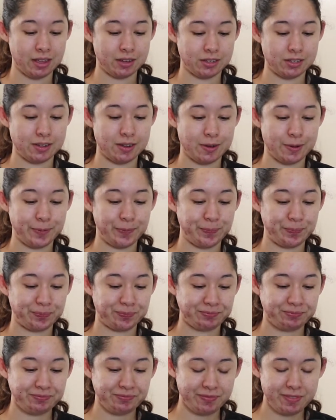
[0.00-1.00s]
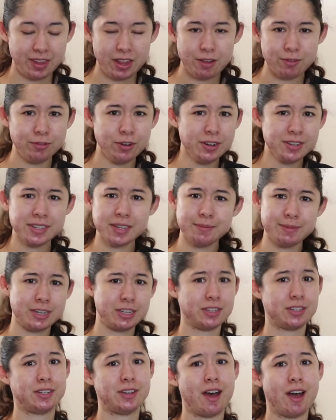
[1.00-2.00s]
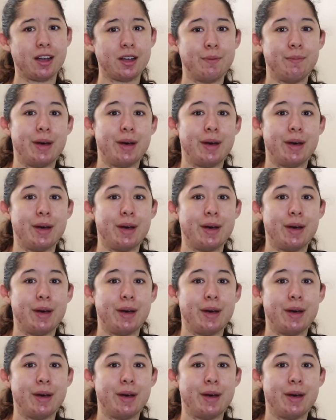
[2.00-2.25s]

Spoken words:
So, first let me just talk